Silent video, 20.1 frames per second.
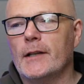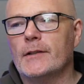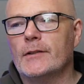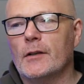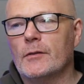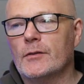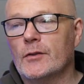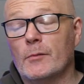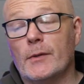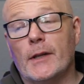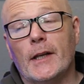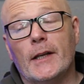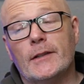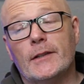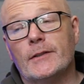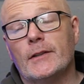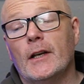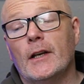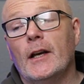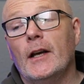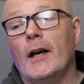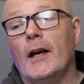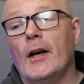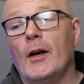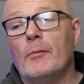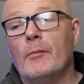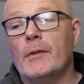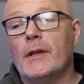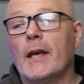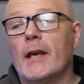so some of this
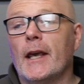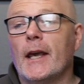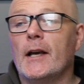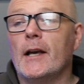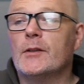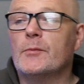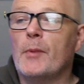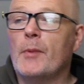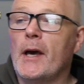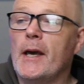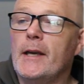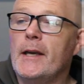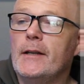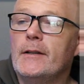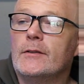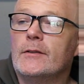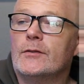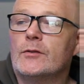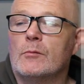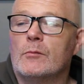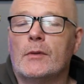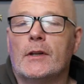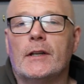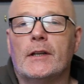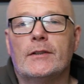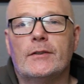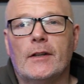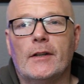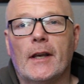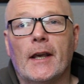you can get as paid, some of
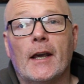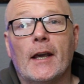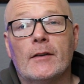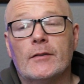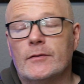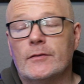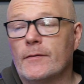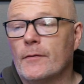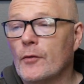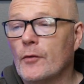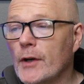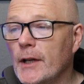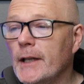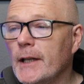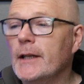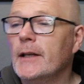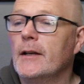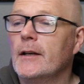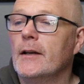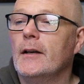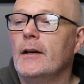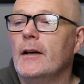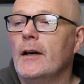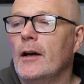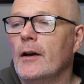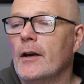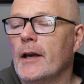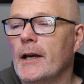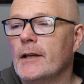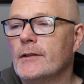this you can get as free.
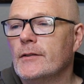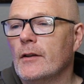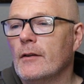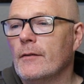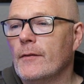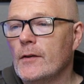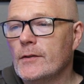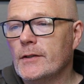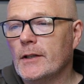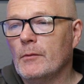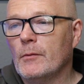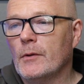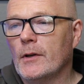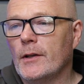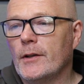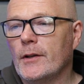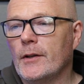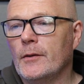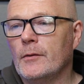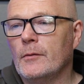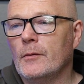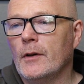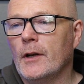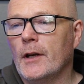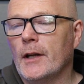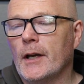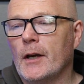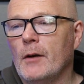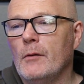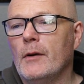Okay, so the first thing we're going to do, we're
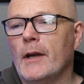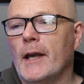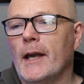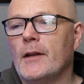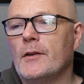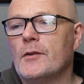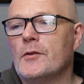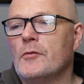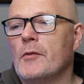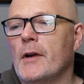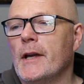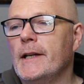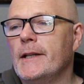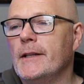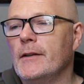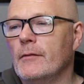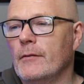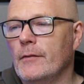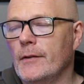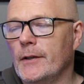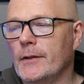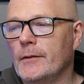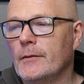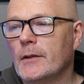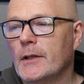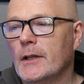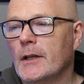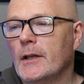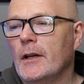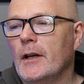going to go and get TradingView.
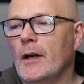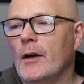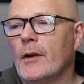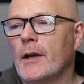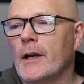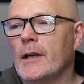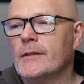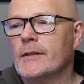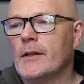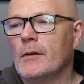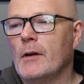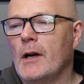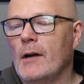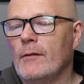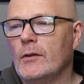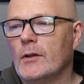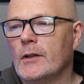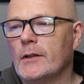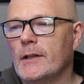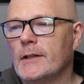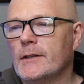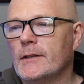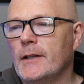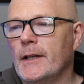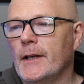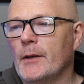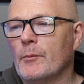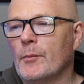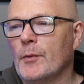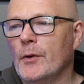Okay, so have a look at this
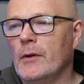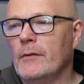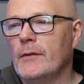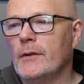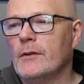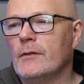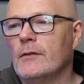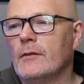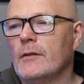link, proven